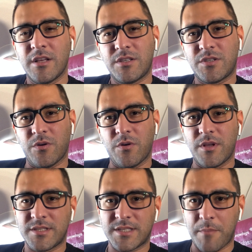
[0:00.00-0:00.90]
So
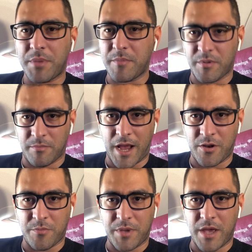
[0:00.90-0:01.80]
some people might
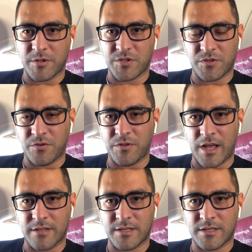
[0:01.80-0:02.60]
not be able to do that.